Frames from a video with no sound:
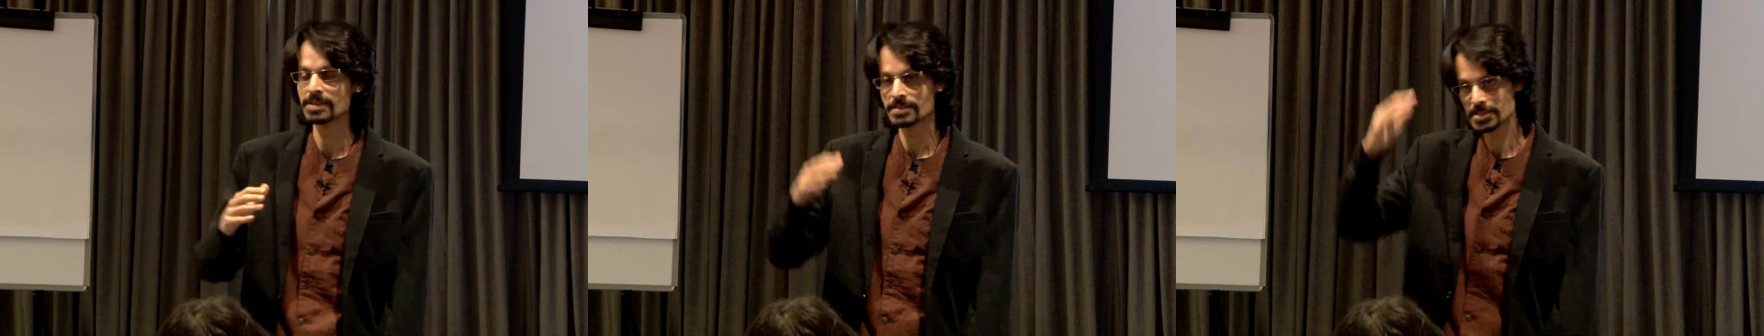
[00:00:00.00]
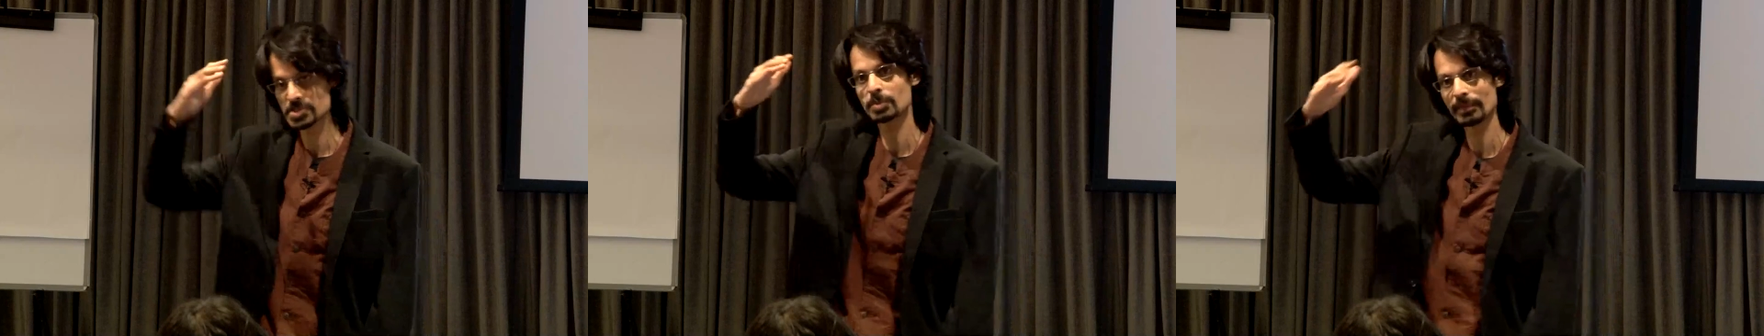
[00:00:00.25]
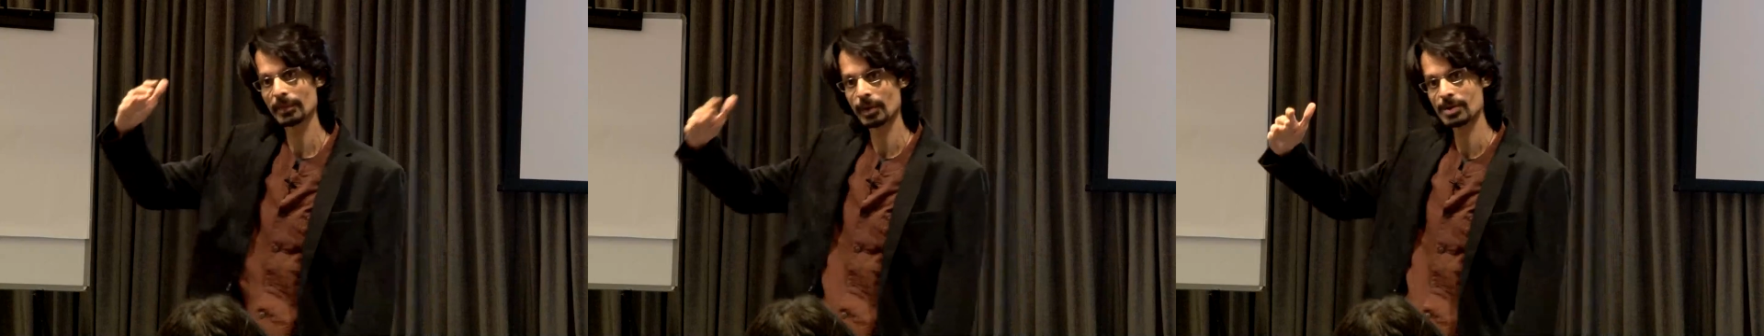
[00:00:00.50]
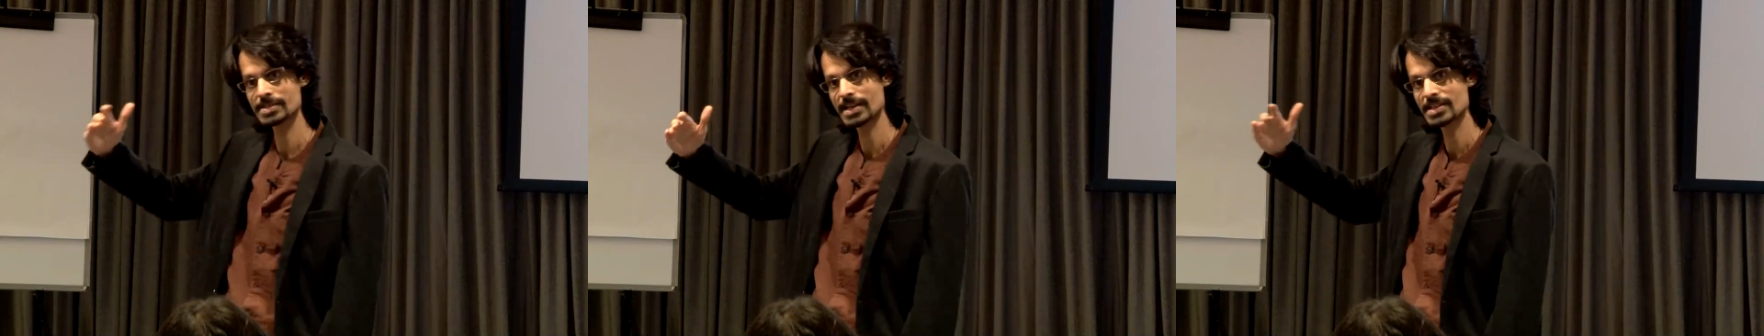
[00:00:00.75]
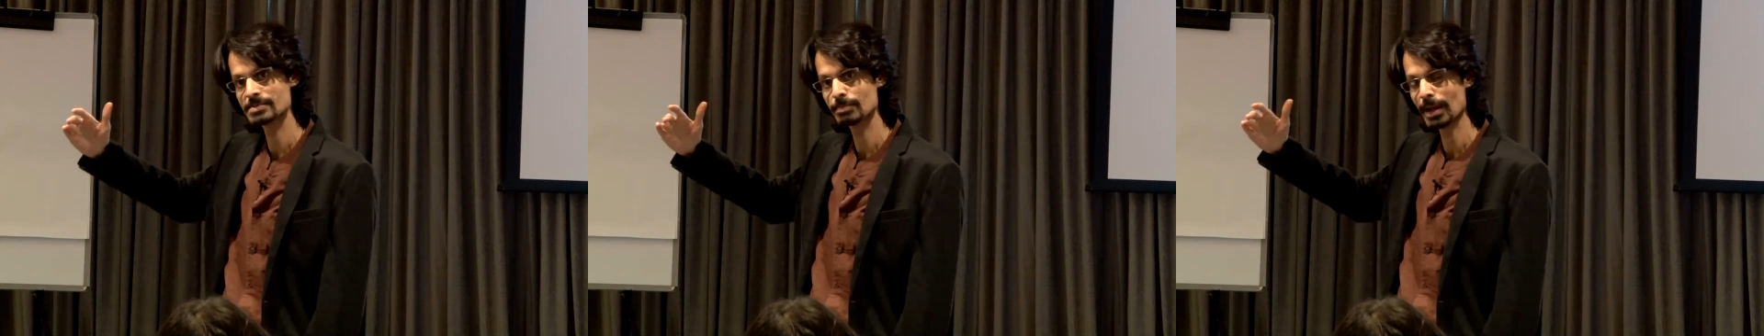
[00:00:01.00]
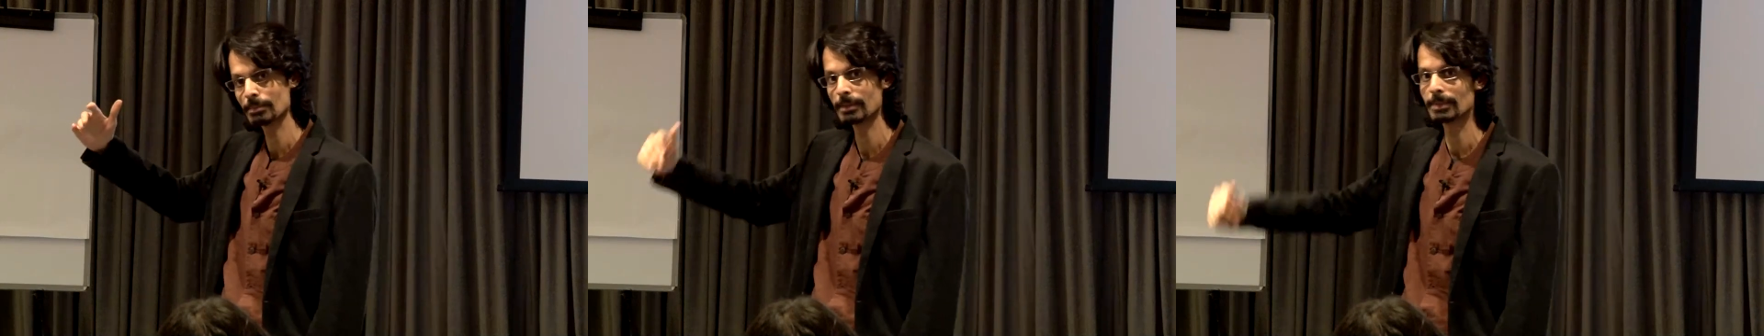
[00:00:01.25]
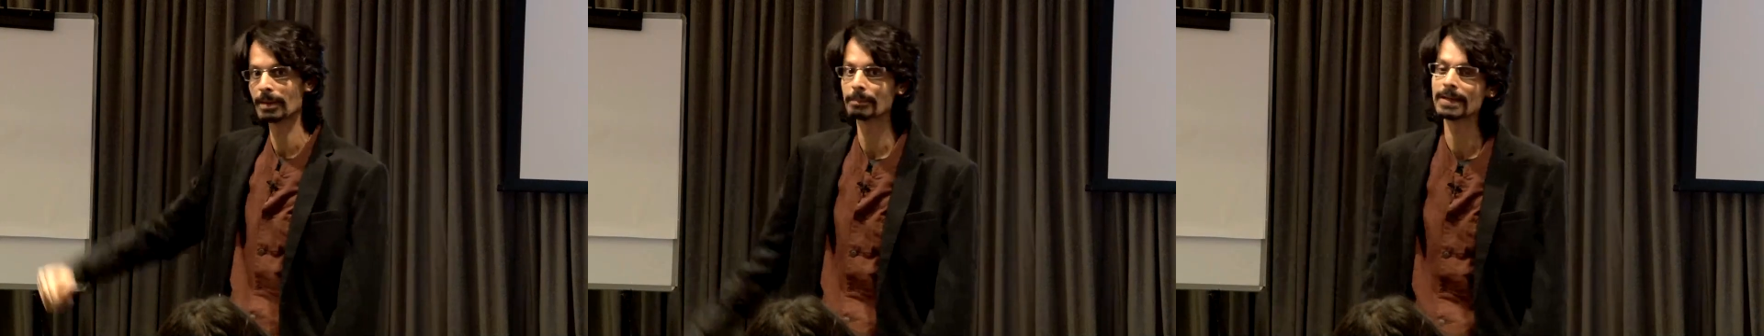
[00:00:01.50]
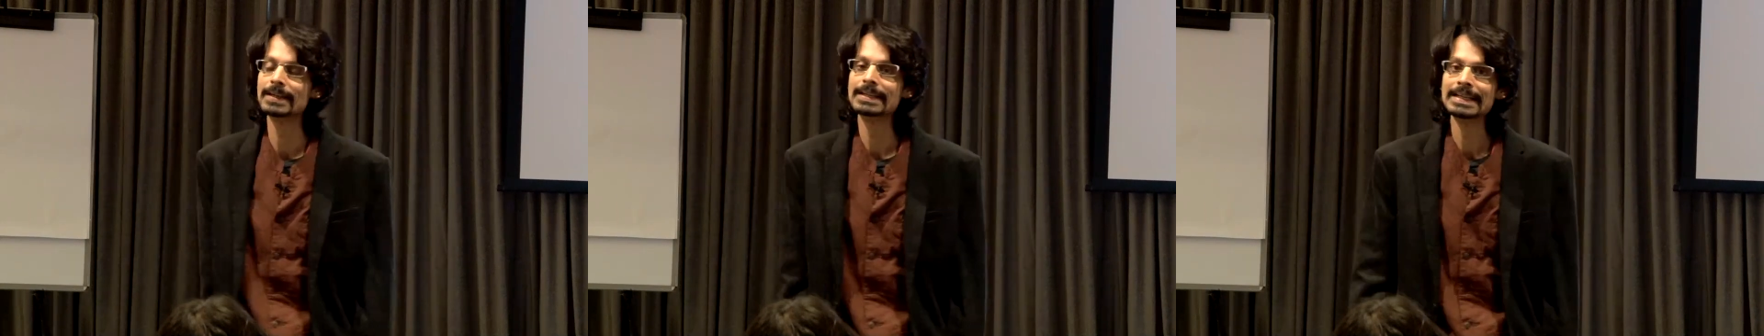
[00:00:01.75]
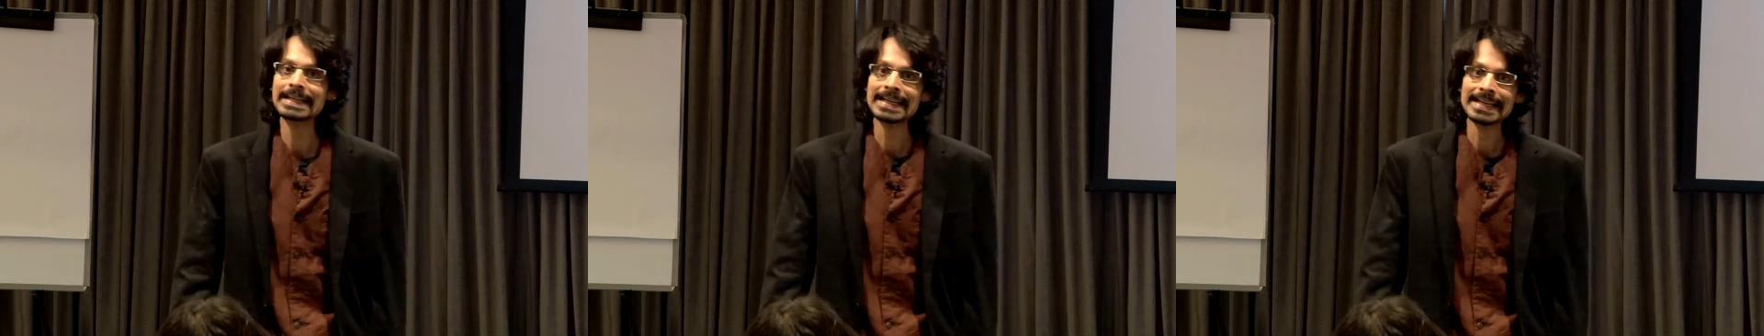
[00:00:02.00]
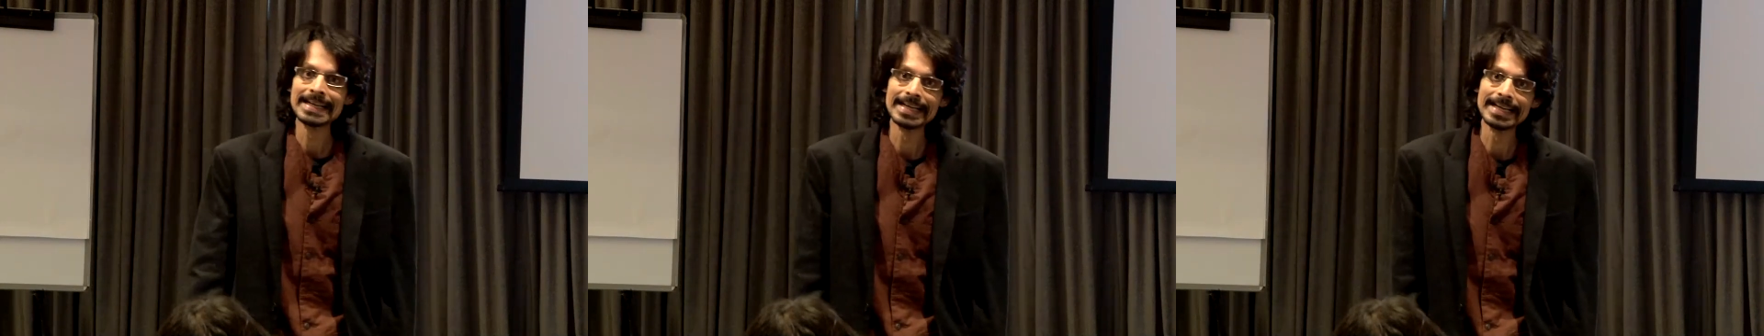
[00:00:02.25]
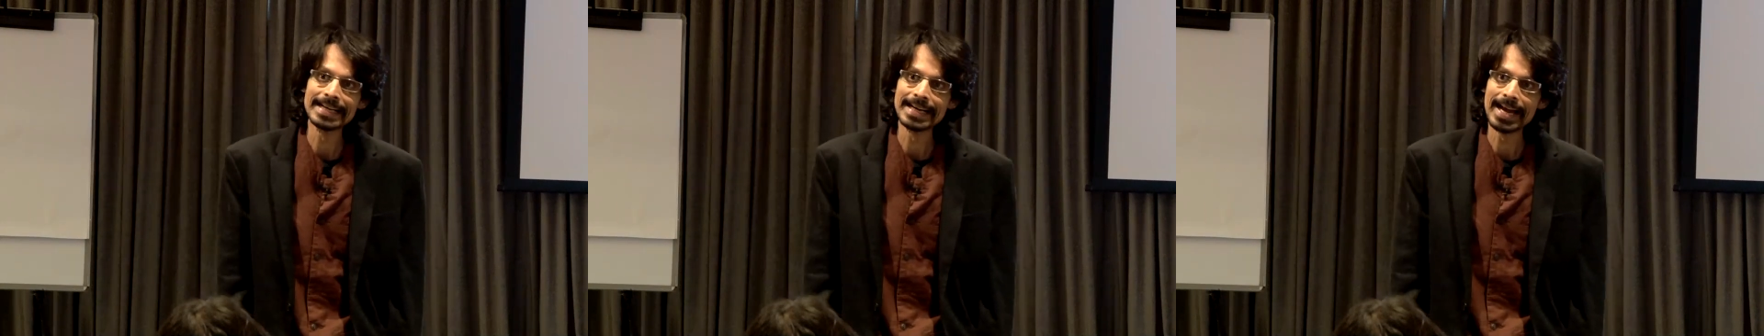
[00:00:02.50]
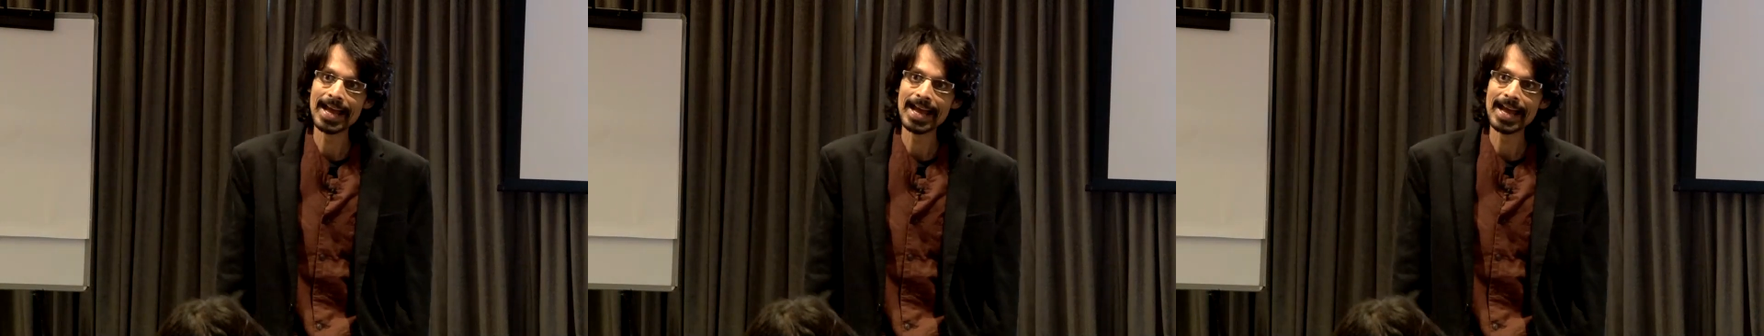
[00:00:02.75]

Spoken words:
this is what the law says, blah, blah, blah, blah.